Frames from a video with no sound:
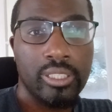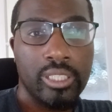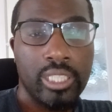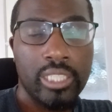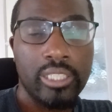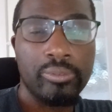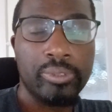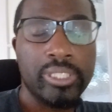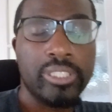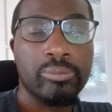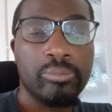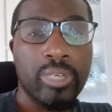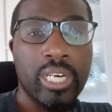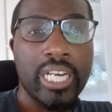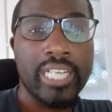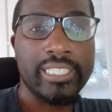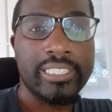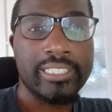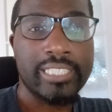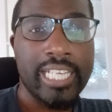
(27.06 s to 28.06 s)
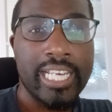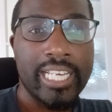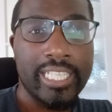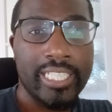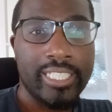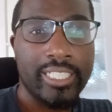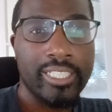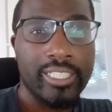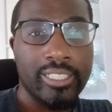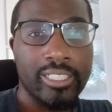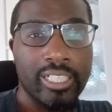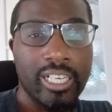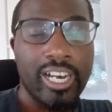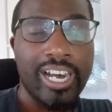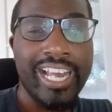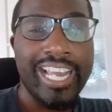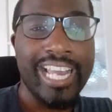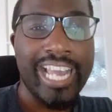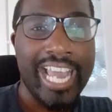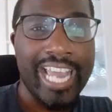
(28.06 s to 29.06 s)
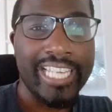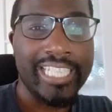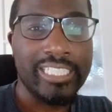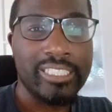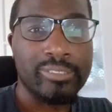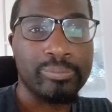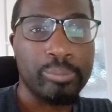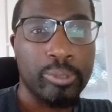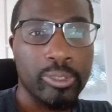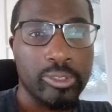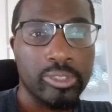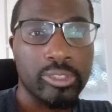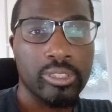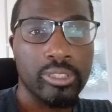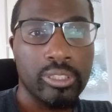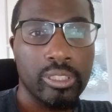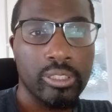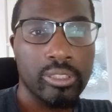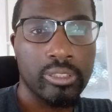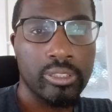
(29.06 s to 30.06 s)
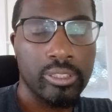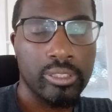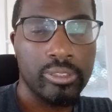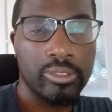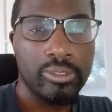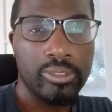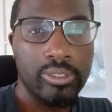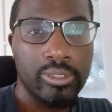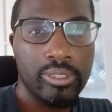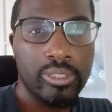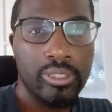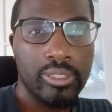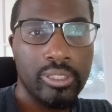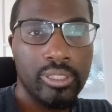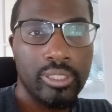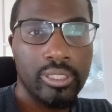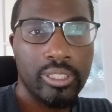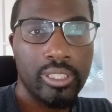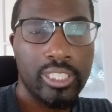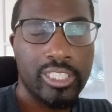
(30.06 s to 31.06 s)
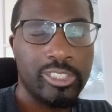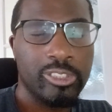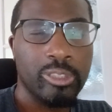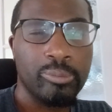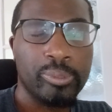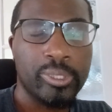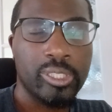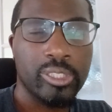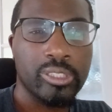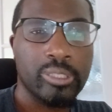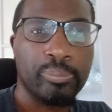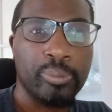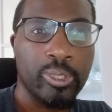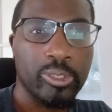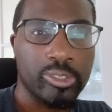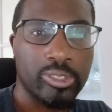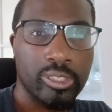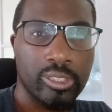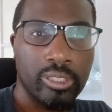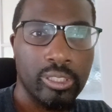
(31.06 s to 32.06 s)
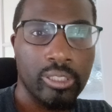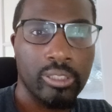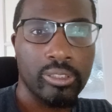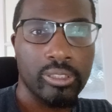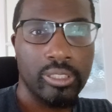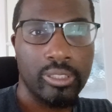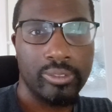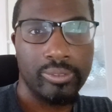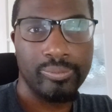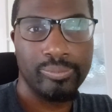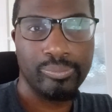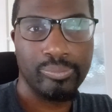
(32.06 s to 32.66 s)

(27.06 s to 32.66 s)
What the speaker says: And the reason why I say I hate Postecoglou is not because of Postecoglou.